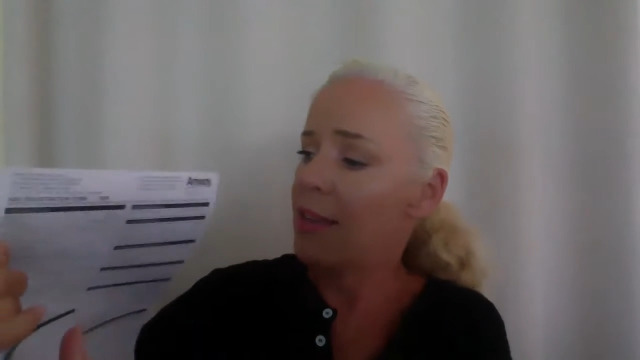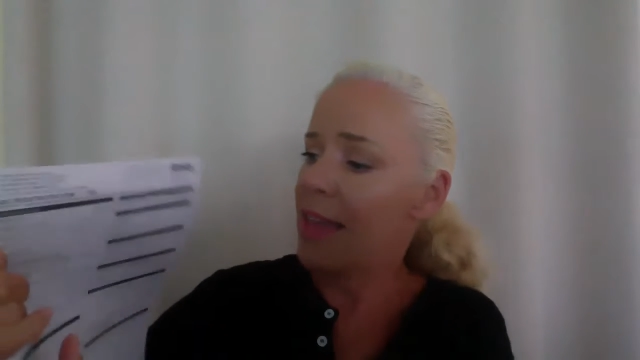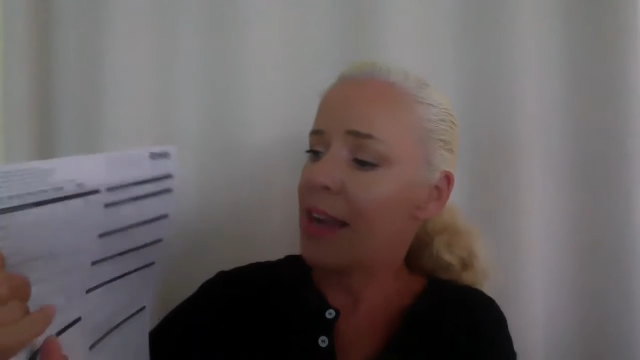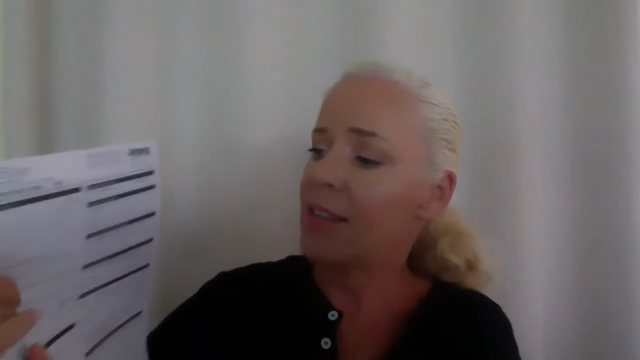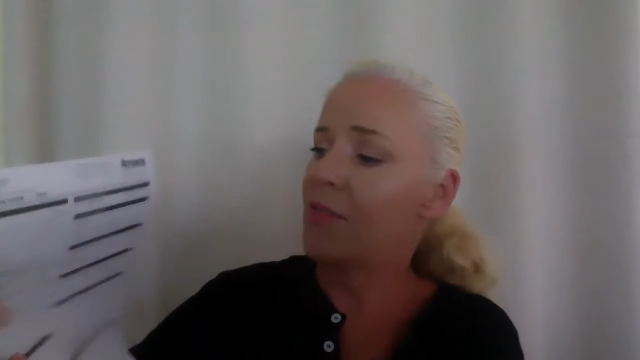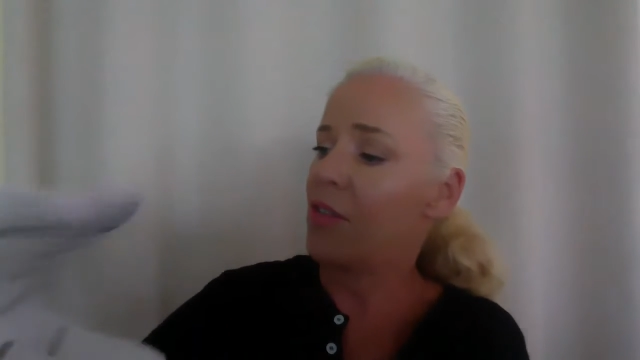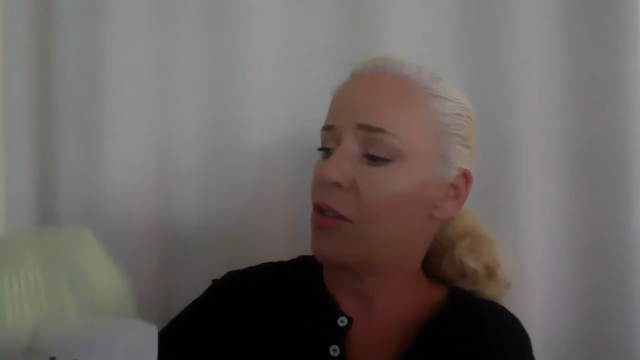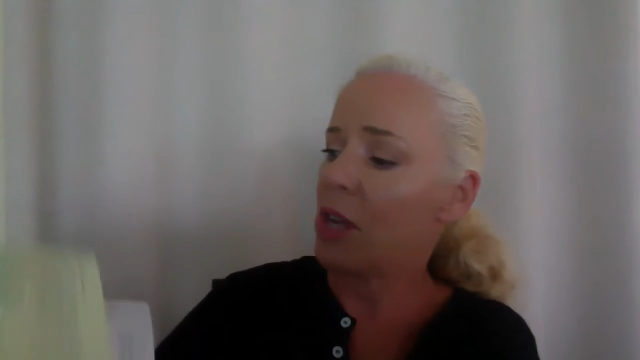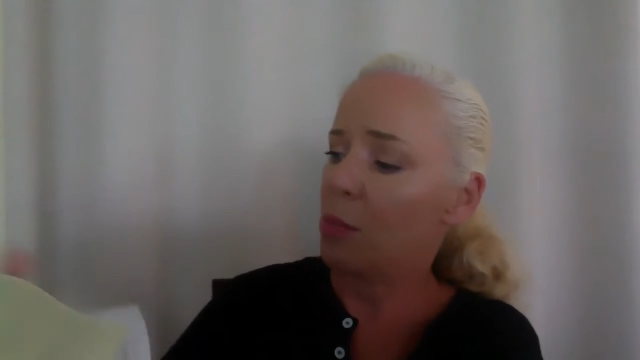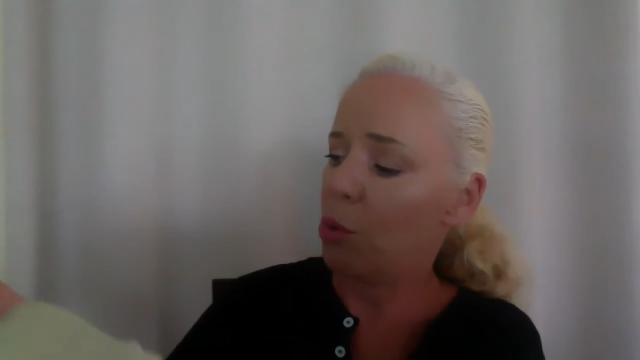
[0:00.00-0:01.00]
that is
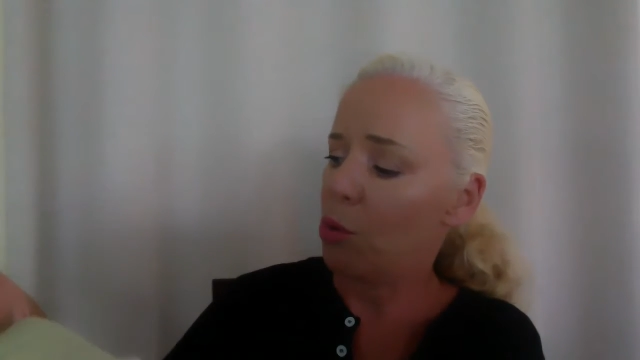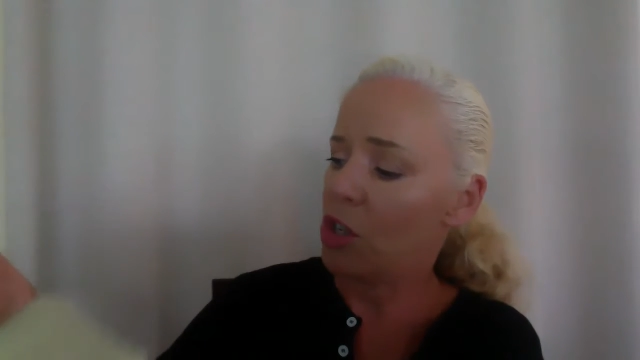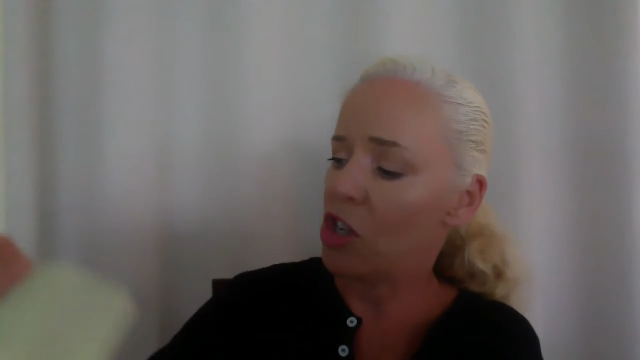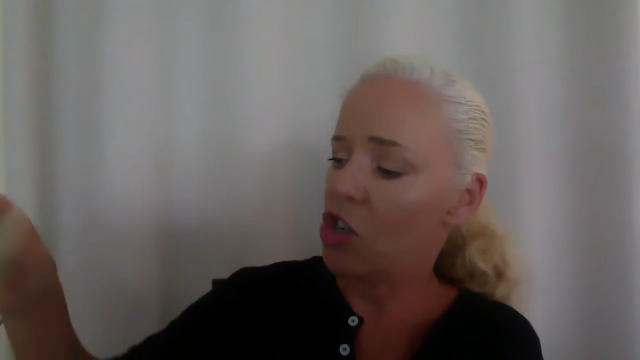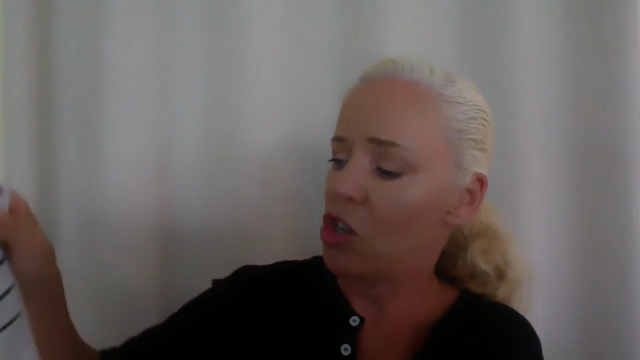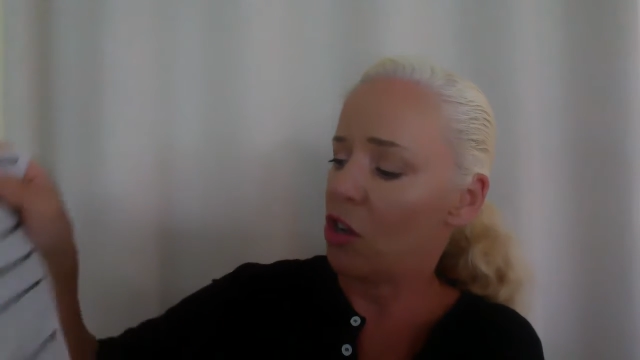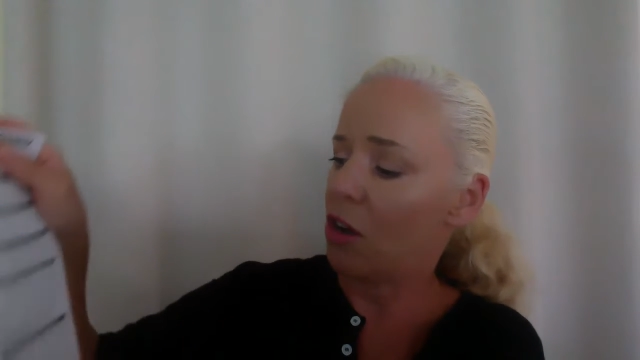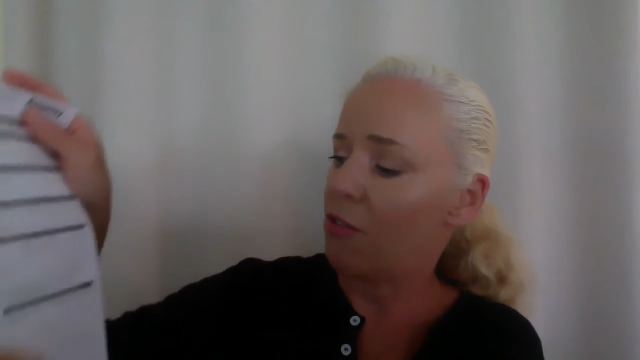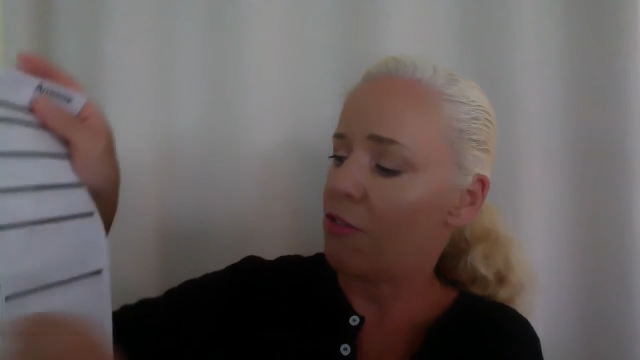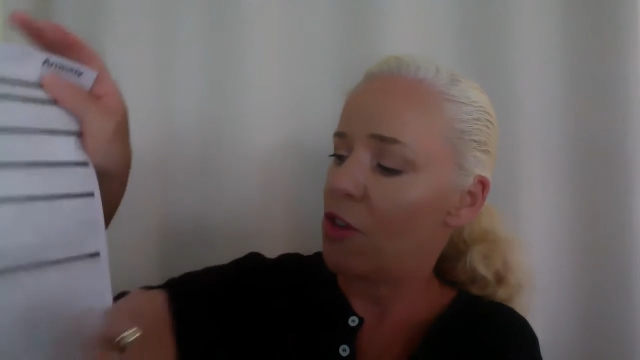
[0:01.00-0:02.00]
very important, just to
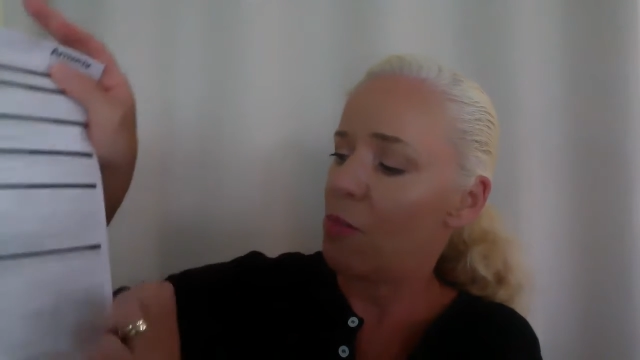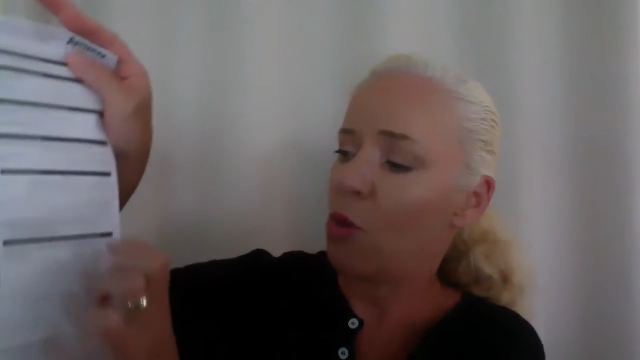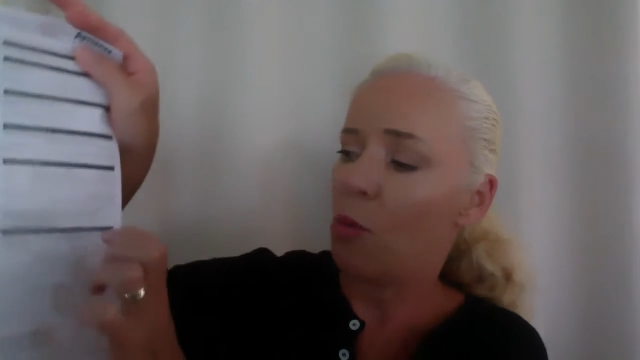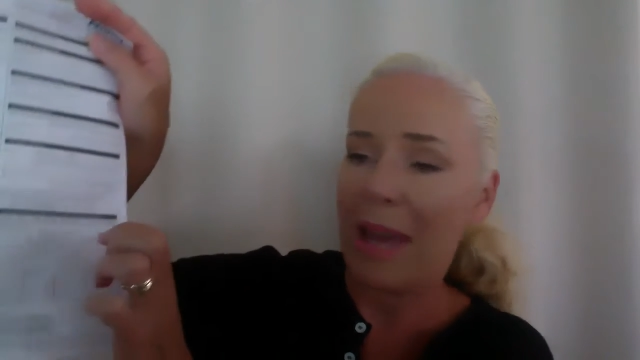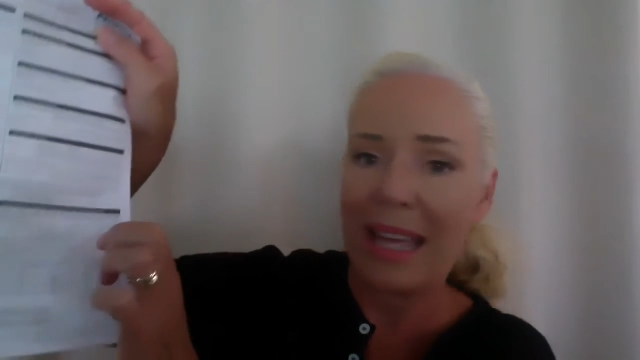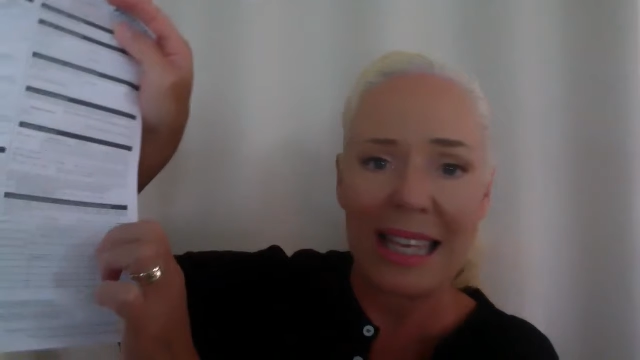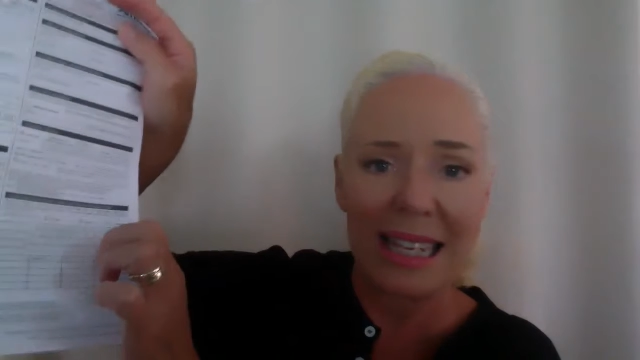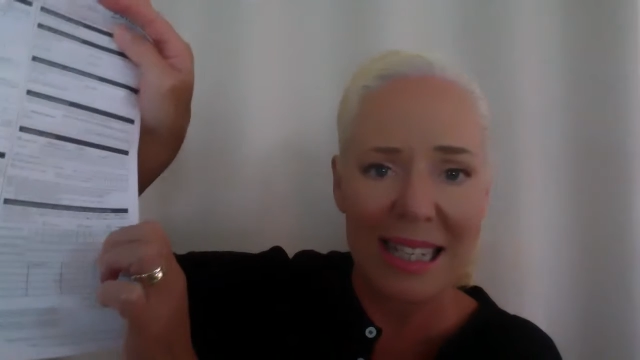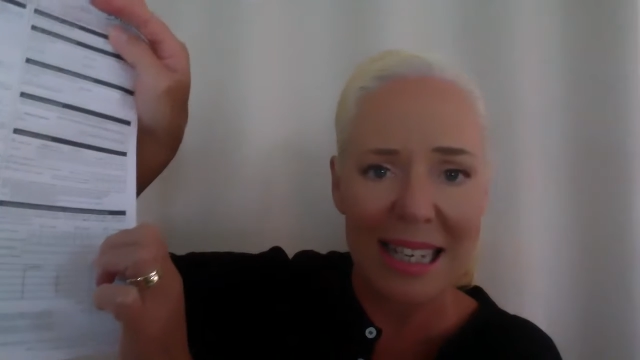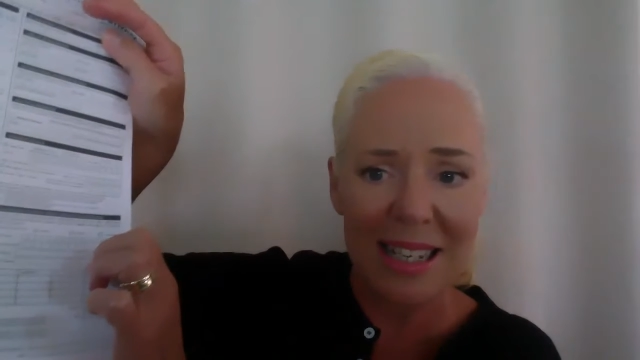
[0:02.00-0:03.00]
confirm your
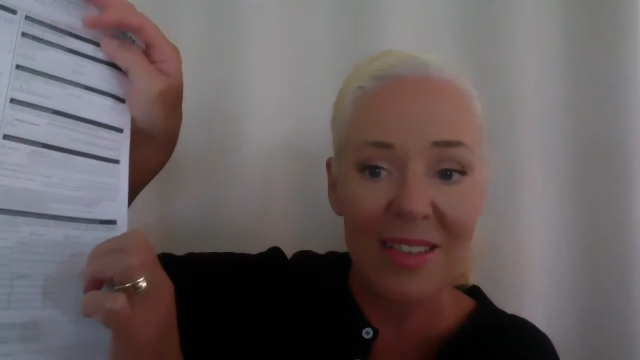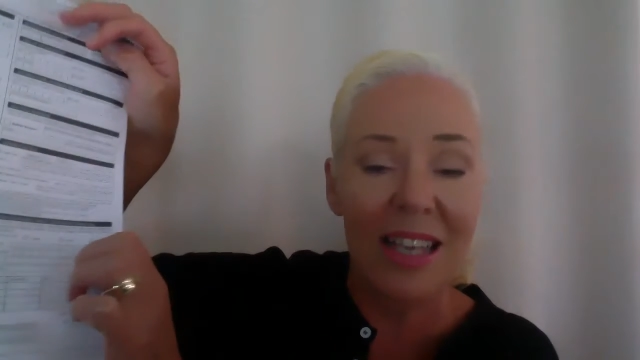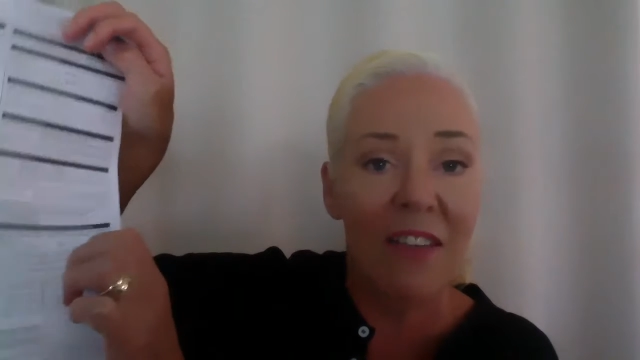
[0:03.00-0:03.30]
banking details.